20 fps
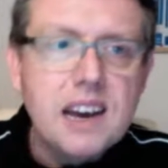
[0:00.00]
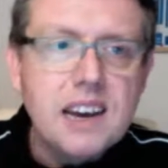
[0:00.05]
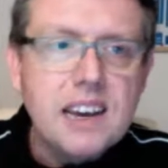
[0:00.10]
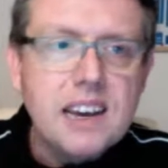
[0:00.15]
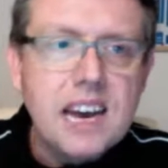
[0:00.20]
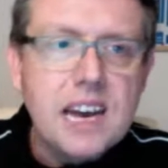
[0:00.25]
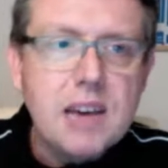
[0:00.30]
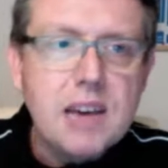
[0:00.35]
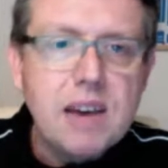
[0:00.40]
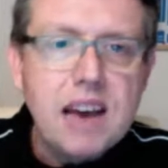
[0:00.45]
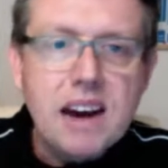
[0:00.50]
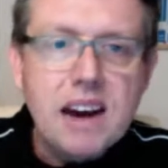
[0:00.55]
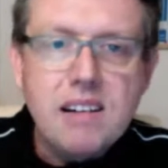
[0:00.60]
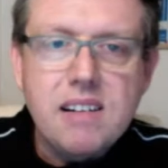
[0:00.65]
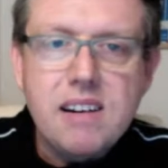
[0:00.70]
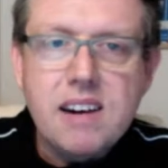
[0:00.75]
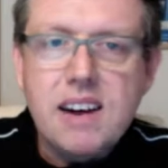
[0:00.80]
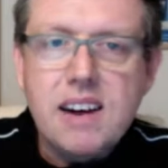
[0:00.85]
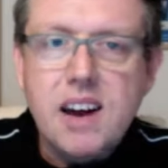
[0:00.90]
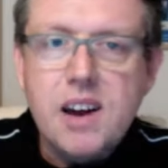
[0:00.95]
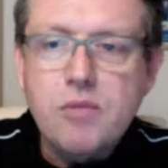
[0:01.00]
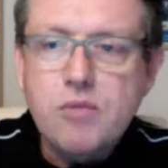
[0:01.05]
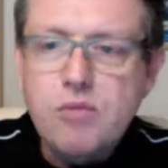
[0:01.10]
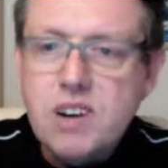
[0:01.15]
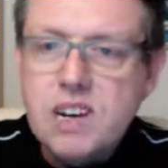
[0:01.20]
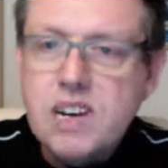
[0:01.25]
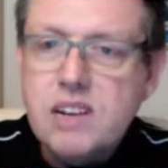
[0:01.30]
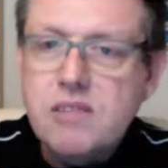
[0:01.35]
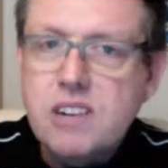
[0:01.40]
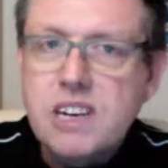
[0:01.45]
came out
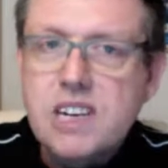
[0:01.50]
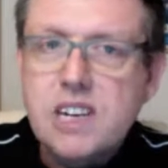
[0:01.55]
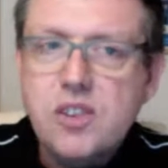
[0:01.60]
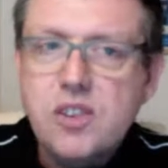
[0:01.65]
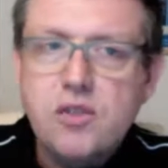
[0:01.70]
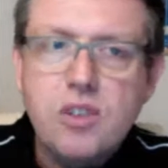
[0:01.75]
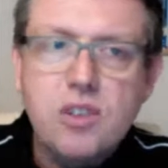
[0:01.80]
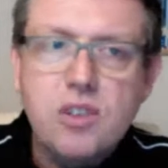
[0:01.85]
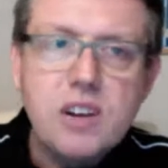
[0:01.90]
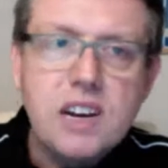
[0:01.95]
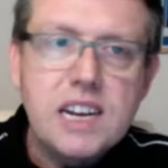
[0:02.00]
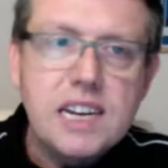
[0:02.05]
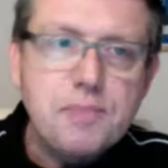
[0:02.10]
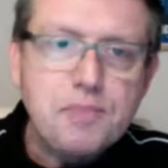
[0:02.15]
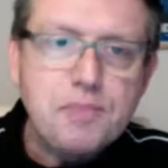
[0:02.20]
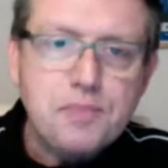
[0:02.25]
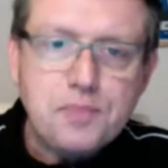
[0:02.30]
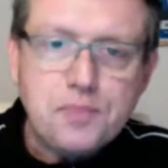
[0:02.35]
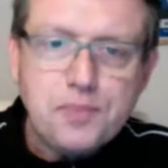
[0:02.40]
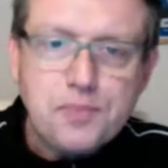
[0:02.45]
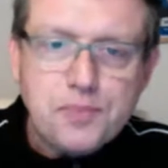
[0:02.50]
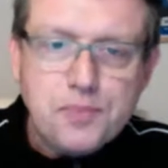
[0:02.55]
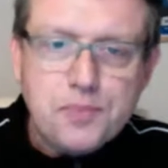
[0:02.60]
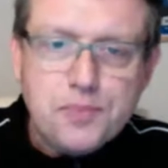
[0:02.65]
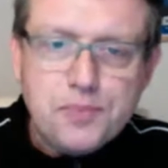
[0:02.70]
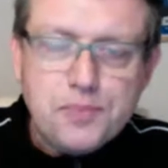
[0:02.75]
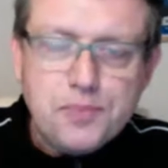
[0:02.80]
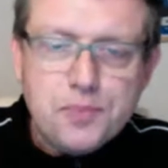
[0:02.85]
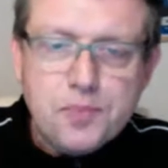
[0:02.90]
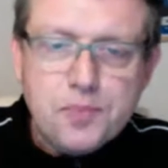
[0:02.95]
really, really strongly.
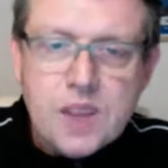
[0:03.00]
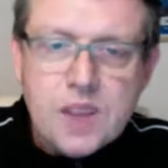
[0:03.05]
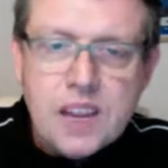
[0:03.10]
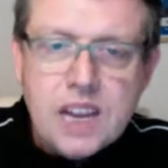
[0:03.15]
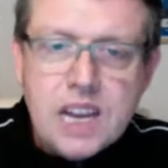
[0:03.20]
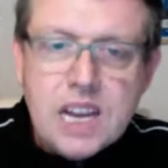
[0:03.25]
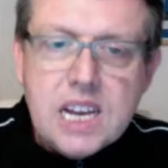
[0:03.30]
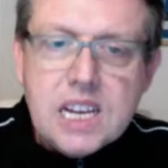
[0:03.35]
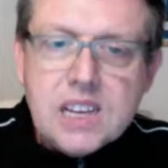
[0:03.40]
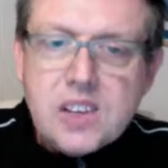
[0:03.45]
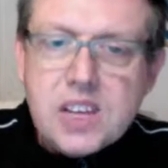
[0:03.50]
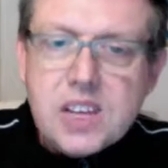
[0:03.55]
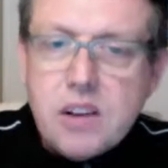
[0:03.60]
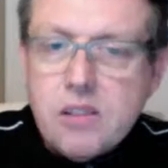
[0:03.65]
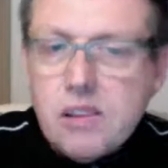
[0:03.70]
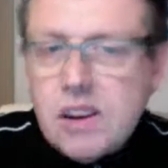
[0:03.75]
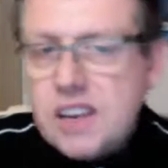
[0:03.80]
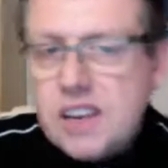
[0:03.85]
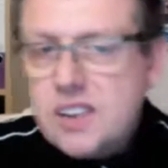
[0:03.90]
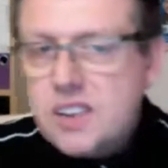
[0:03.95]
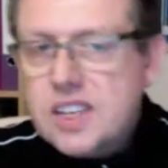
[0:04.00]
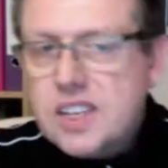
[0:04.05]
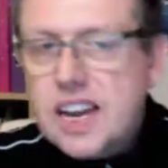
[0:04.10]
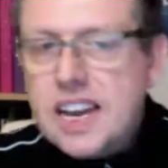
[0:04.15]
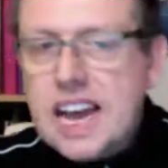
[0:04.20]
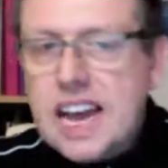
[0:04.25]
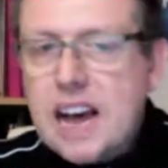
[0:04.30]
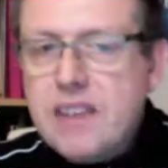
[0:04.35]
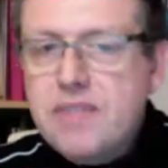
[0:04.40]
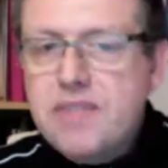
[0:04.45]
So, as I
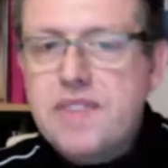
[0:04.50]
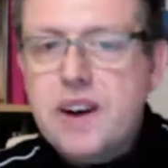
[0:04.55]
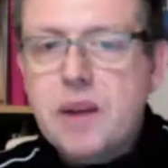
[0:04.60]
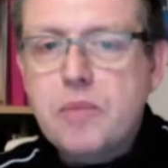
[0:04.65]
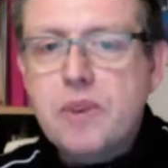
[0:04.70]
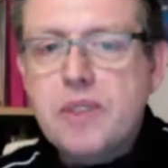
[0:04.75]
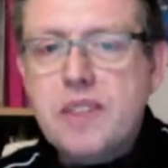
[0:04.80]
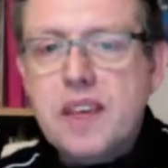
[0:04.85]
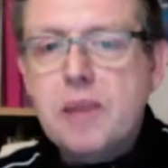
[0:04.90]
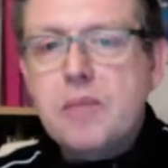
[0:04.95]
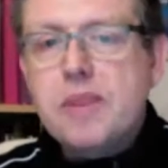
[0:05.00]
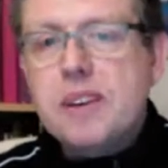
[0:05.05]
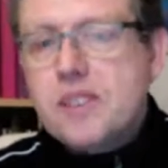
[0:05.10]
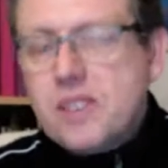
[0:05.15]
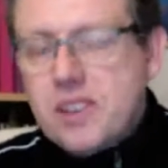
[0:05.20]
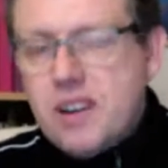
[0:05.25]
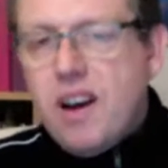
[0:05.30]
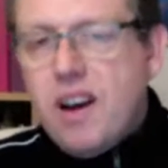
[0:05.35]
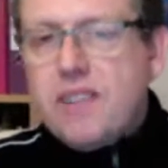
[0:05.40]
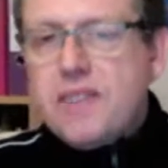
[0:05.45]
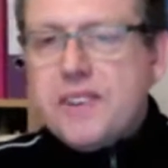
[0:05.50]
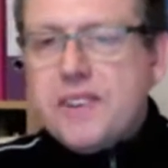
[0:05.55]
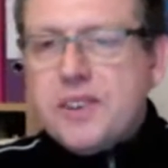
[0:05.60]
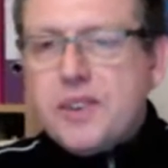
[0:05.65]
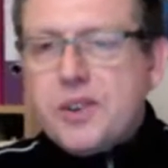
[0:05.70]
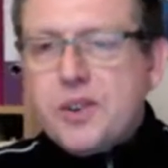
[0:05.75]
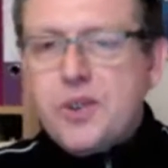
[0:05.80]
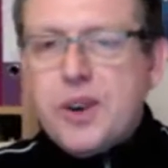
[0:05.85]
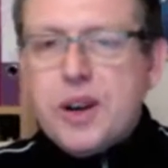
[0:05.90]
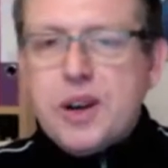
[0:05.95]
say, have fun with it, because life is
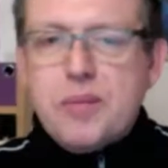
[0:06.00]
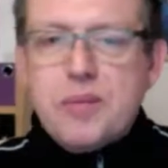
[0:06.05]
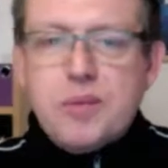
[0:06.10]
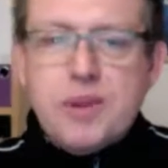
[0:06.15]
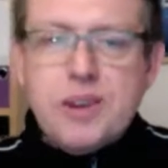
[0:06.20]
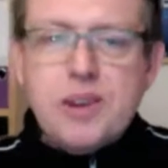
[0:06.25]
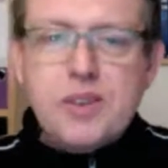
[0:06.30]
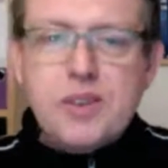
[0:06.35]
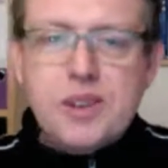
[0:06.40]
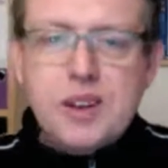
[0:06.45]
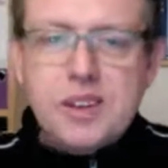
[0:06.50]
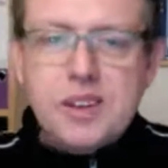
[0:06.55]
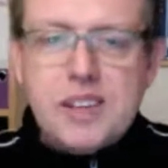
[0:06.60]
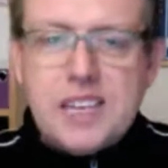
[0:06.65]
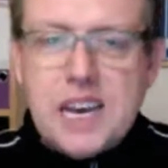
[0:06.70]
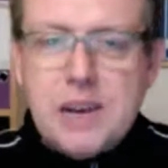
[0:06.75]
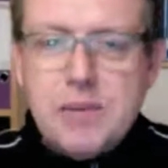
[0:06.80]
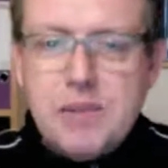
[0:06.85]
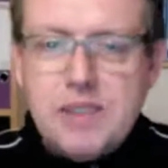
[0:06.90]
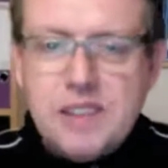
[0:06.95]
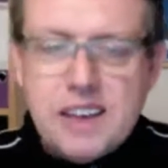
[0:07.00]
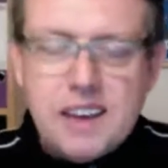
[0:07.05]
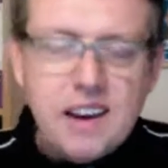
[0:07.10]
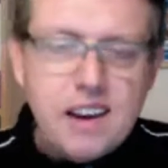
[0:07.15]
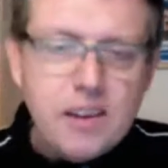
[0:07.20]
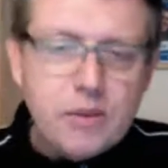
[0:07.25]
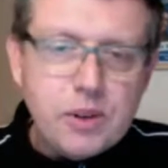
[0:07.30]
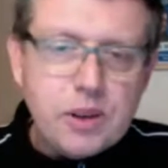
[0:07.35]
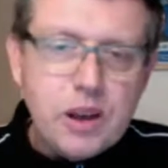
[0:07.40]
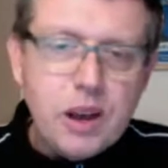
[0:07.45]
incredible when you start to get with it.
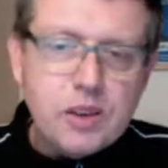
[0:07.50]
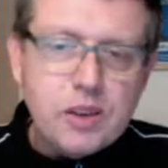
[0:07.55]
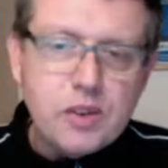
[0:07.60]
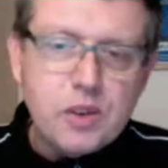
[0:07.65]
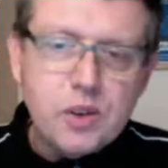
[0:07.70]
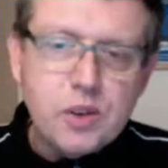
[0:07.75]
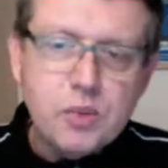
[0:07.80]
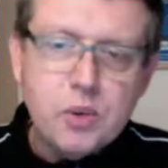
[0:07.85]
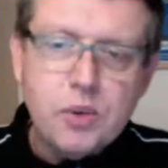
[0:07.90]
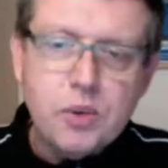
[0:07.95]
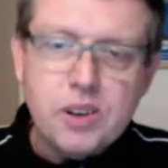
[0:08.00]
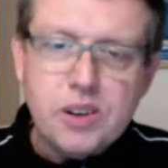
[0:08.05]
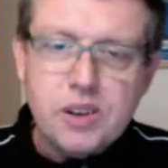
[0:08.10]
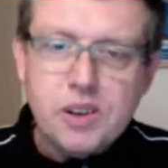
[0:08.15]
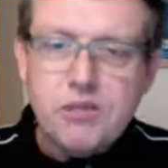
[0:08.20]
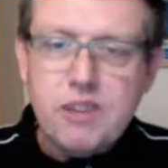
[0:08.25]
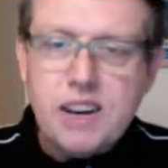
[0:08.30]
I was asked this morning on a